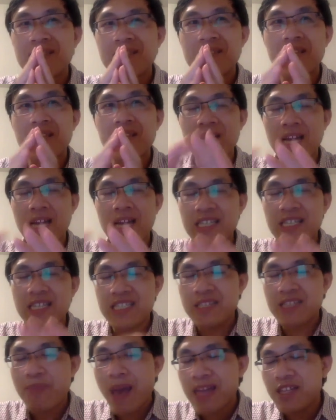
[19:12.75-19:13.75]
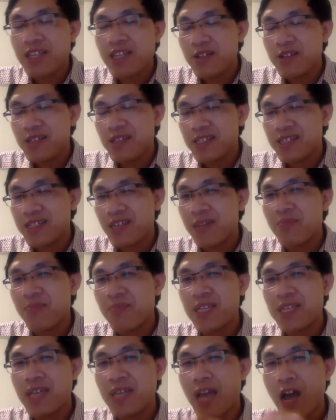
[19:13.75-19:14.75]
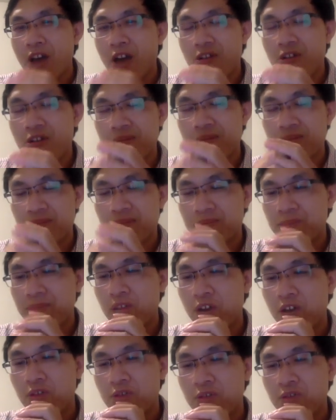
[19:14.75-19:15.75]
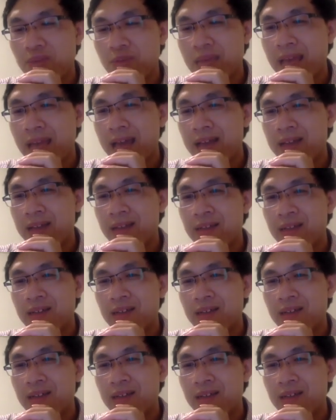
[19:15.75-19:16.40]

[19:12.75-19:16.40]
the unexpected result may tell you that